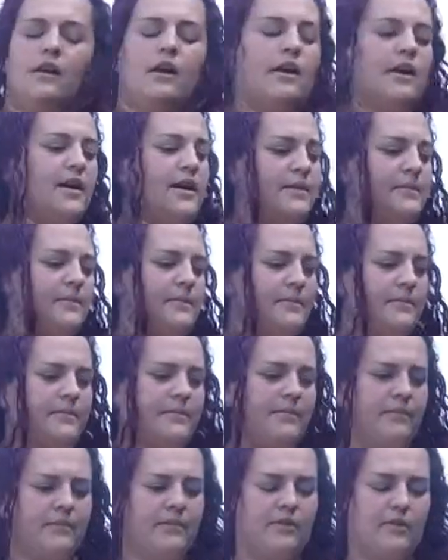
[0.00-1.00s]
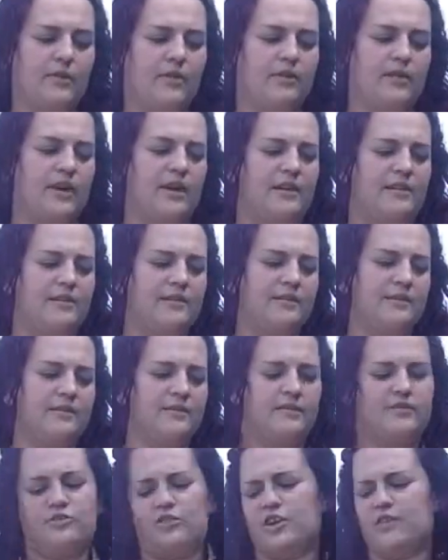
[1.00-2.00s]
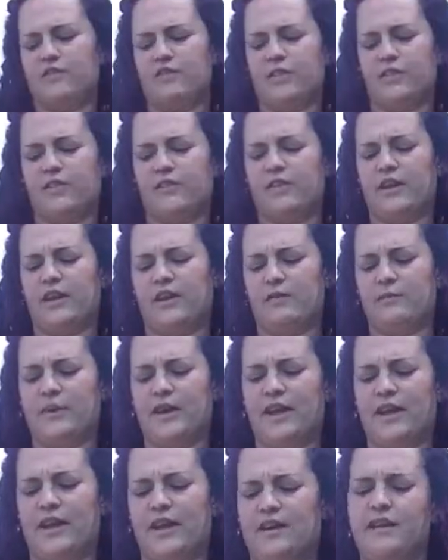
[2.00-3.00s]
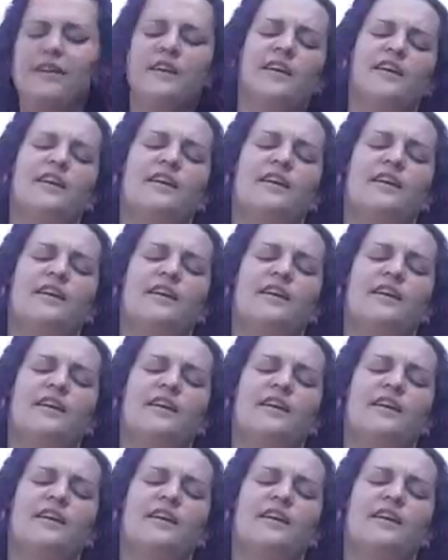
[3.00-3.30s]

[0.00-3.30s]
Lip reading: Hold on, I'm trying to figure this out in my head.